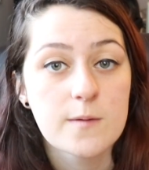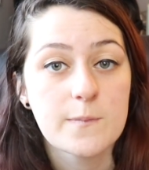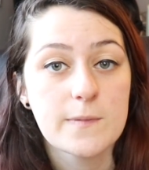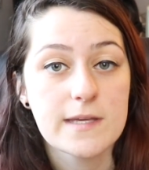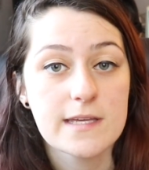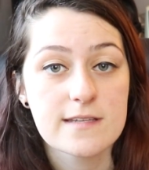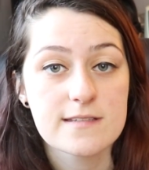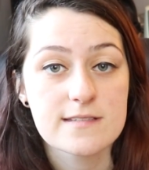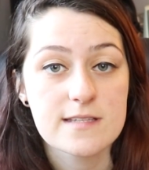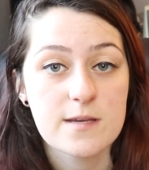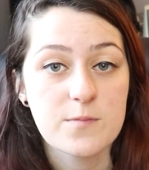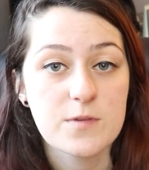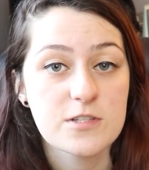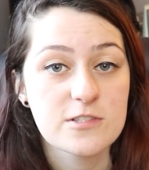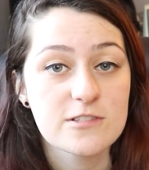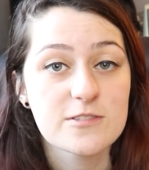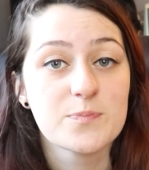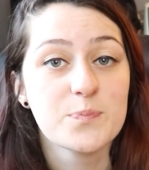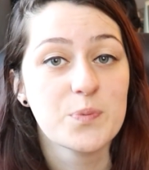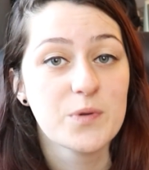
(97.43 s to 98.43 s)
Because let me
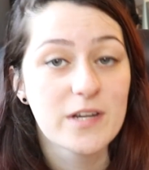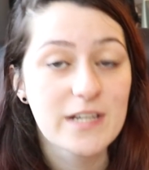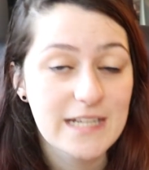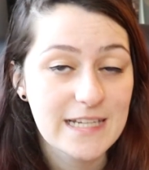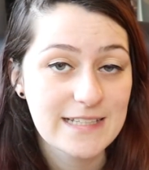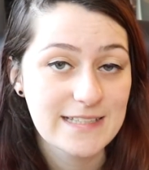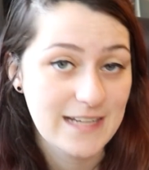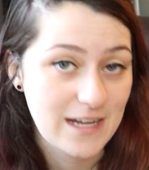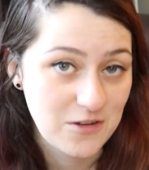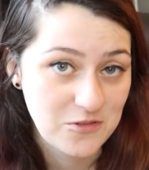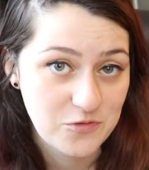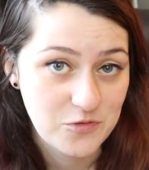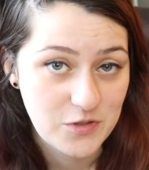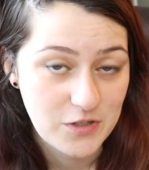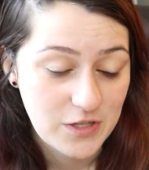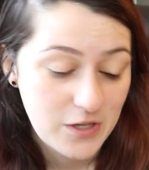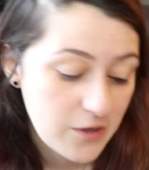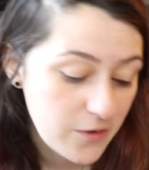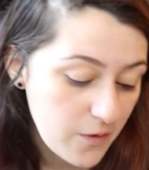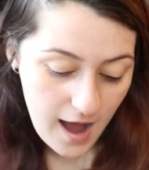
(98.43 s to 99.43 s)
just break it down for
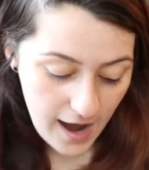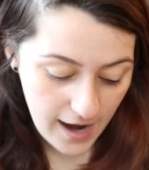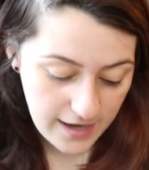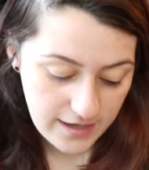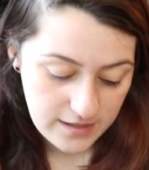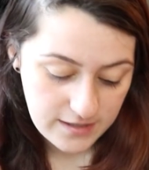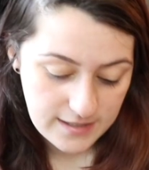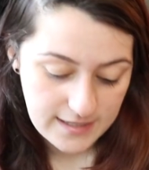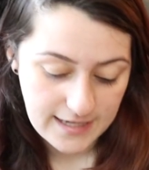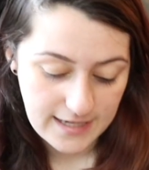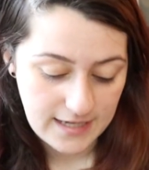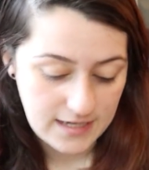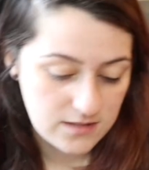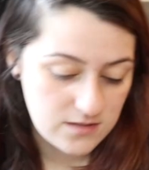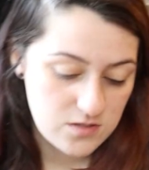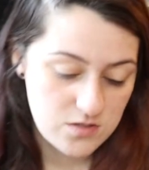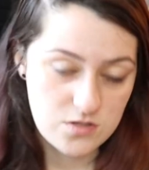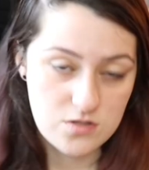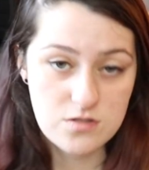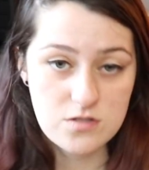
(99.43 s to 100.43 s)
you. I
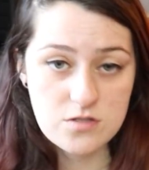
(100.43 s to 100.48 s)
can't